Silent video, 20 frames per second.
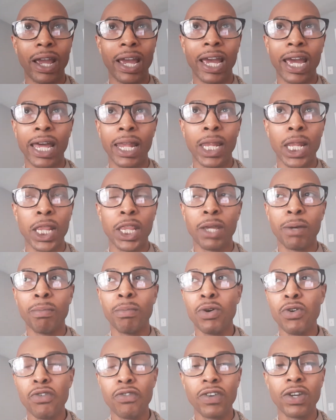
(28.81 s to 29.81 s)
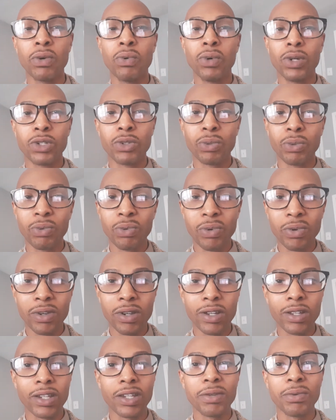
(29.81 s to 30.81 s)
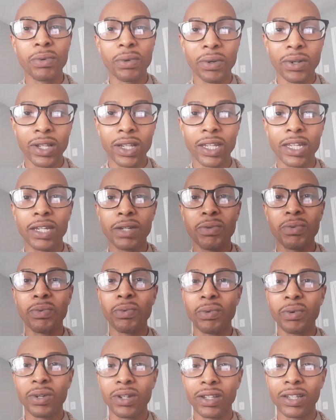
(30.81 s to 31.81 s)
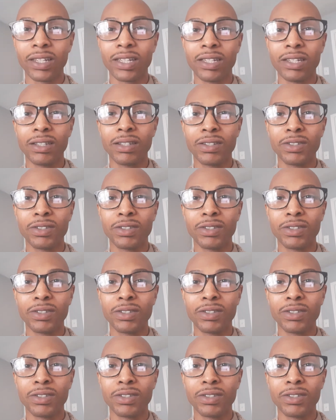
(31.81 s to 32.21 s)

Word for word: and the movie was really really really